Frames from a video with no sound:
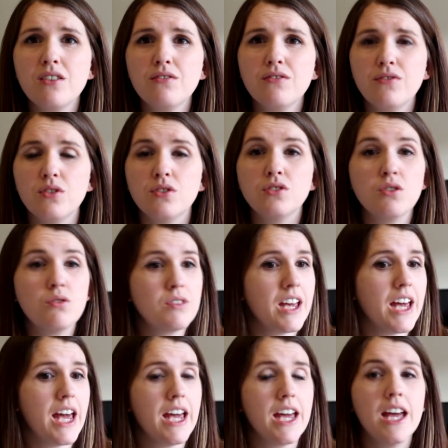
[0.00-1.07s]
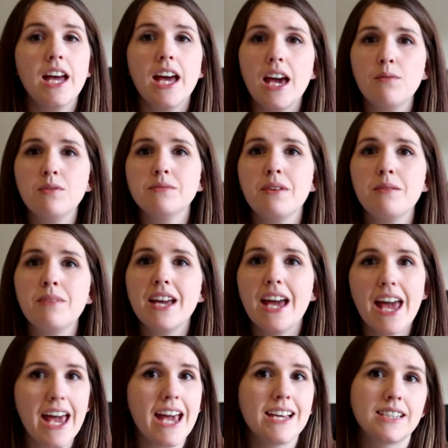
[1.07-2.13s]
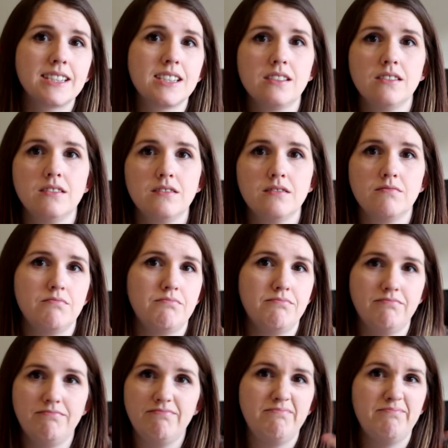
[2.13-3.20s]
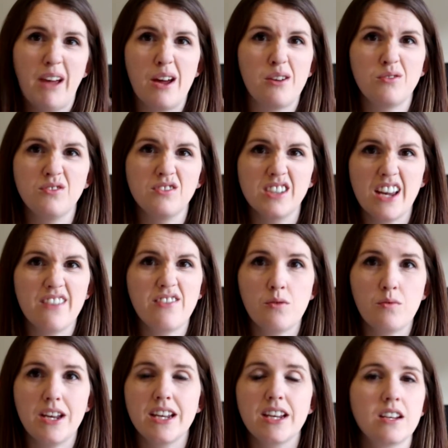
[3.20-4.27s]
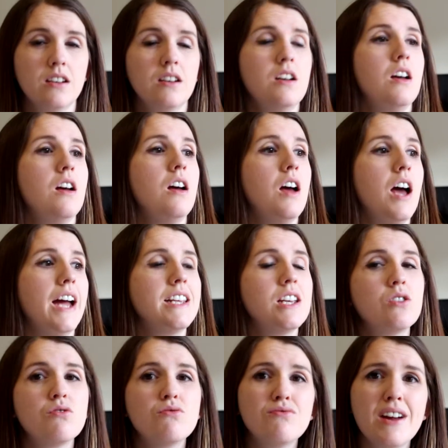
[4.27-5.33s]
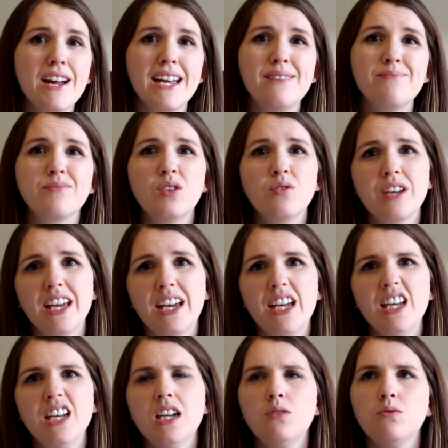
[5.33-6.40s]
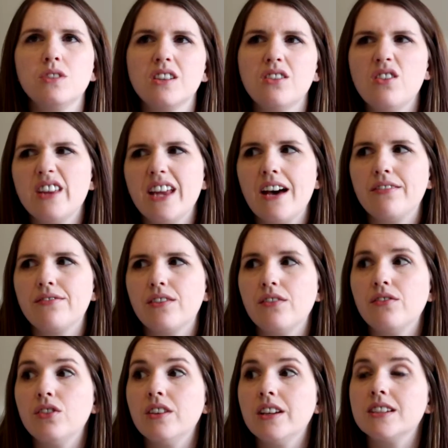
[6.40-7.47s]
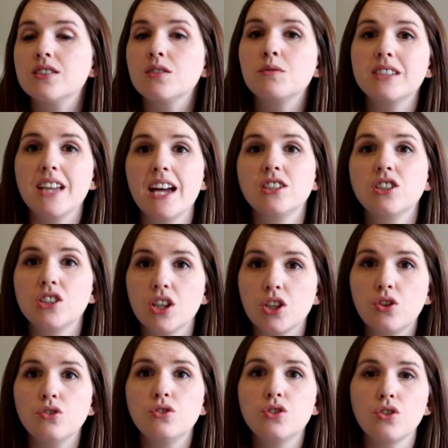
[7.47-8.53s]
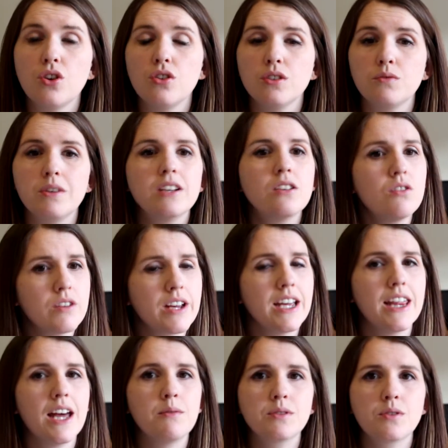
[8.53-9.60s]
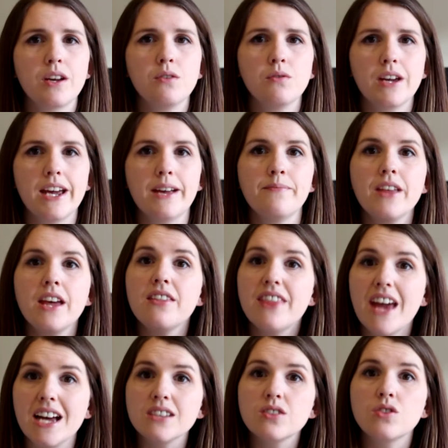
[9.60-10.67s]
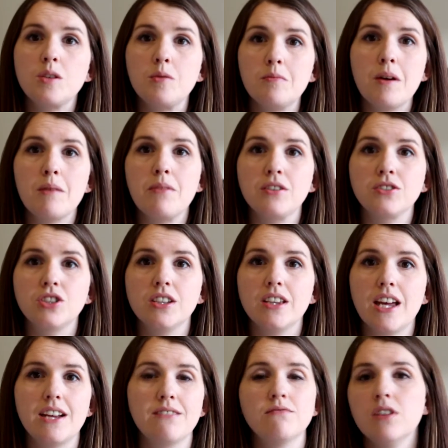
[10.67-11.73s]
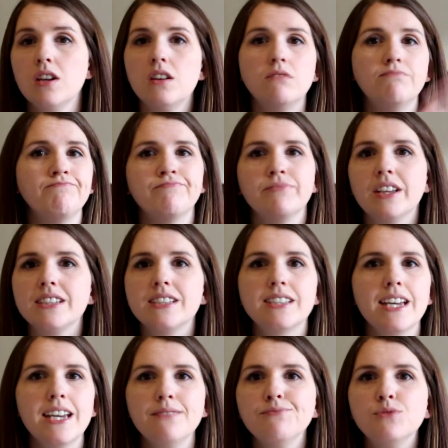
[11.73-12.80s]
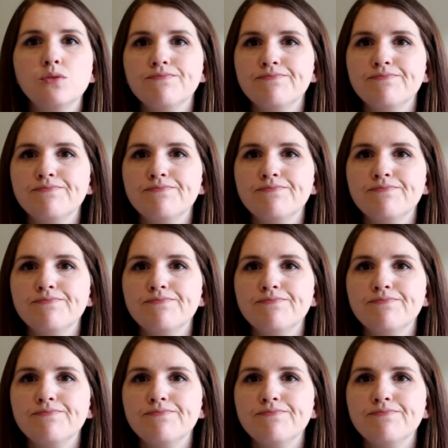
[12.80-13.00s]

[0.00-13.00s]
on food. Okay, it was maybe X pounds every week. And you go, right, okay, was a lot of that frivolous, or was that just a good solid week? Okay, that was quite okay. That's gonna be my budget then. Let's say